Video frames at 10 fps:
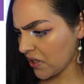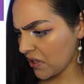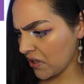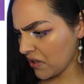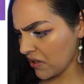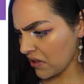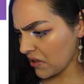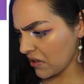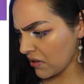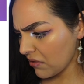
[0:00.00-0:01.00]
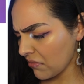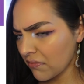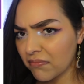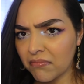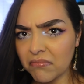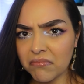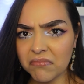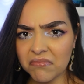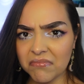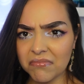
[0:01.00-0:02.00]

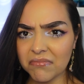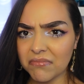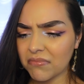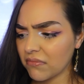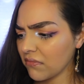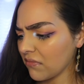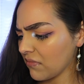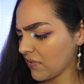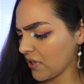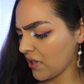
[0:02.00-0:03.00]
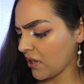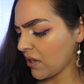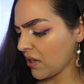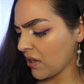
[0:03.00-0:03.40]
Nothing is said.